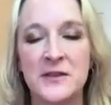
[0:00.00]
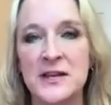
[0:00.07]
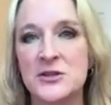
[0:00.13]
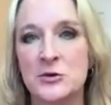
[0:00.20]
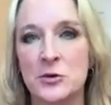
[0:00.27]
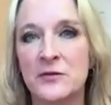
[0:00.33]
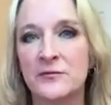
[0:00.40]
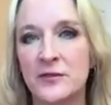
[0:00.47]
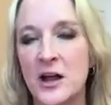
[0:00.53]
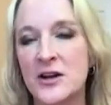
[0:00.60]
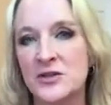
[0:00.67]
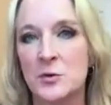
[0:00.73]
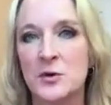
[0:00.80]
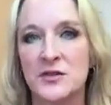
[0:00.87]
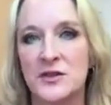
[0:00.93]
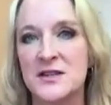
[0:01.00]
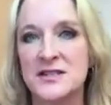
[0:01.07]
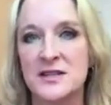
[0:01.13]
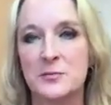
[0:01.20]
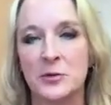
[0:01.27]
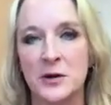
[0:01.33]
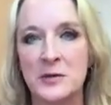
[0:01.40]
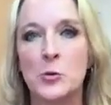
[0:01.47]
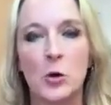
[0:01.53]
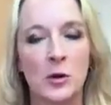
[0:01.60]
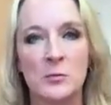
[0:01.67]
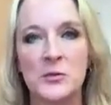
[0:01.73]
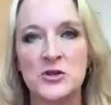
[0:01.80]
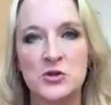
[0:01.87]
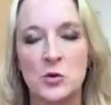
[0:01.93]
things are in flux with this Supreme Court
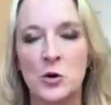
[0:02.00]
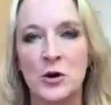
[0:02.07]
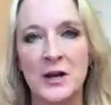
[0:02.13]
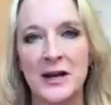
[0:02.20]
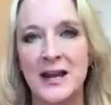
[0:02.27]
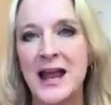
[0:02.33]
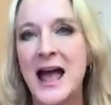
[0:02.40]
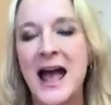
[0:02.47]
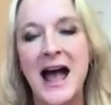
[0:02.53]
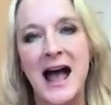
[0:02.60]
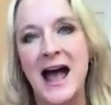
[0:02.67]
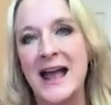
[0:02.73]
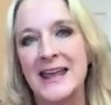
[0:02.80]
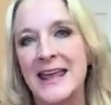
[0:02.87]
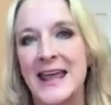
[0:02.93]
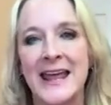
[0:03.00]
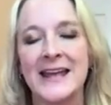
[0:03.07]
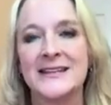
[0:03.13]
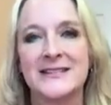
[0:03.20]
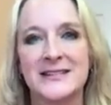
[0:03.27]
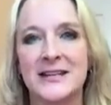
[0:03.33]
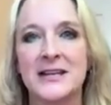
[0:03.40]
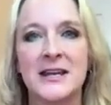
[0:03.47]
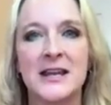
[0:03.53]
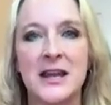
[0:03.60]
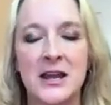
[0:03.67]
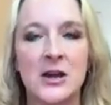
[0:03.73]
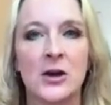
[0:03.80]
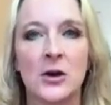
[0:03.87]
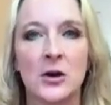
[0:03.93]
majority. I can't sitting
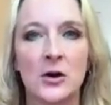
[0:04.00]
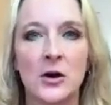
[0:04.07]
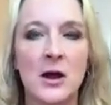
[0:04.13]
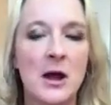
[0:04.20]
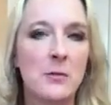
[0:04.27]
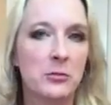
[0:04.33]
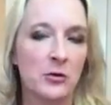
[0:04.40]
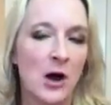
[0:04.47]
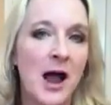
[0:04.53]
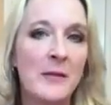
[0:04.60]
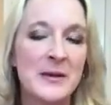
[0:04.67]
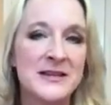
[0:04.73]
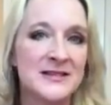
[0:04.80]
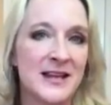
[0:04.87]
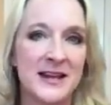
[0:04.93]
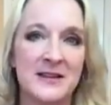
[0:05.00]
here promise that